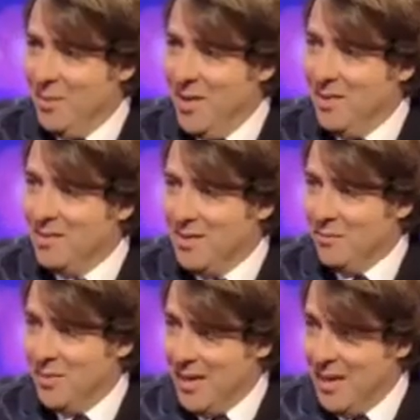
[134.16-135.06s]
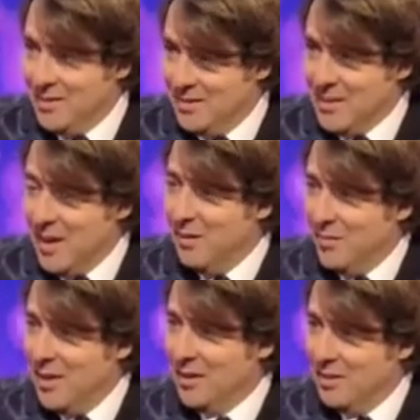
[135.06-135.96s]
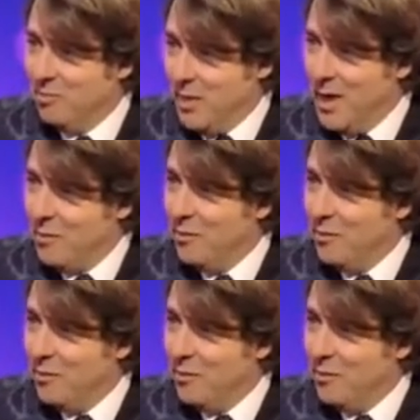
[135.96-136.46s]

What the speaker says: up the other stuff, isn't it? It's kind of addictive behavior.